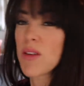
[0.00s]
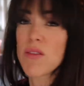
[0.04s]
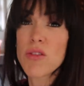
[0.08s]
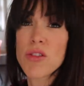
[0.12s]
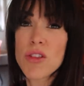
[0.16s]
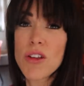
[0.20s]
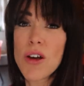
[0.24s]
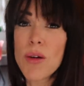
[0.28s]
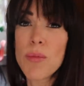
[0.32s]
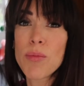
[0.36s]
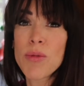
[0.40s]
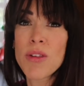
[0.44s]
to have
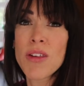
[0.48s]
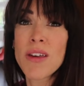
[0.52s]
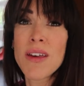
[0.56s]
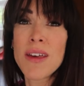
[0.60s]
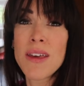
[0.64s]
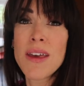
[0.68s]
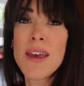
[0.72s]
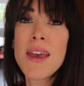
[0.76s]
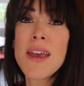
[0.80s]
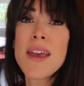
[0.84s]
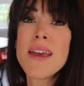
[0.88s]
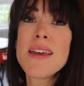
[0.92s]
stopped
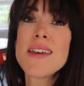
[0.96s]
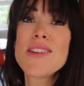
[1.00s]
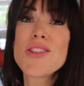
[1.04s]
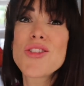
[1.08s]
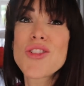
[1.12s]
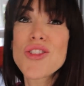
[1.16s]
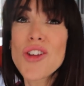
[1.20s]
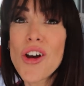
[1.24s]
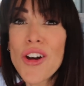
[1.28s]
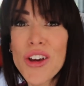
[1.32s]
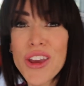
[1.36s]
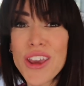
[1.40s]

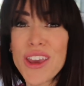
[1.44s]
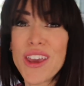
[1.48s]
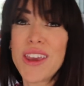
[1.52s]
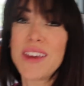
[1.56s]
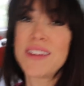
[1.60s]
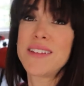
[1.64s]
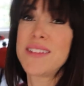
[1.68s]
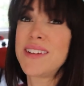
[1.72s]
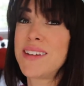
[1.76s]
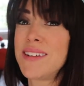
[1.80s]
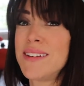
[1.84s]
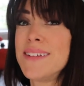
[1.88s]
stocking
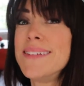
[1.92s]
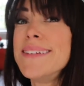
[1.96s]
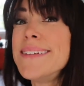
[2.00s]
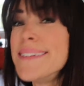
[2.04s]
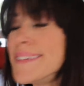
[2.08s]
it.